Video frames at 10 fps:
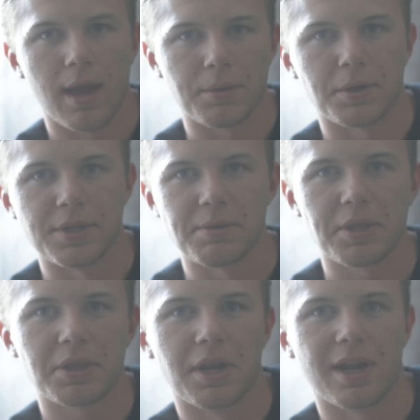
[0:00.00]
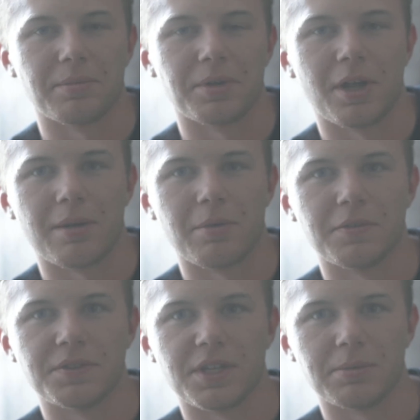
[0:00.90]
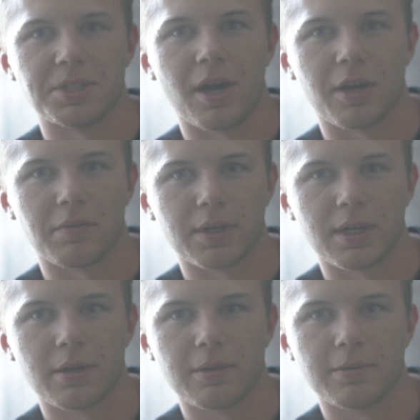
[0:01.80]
I'm Troy Smith, and I'm an automotive cinematographer.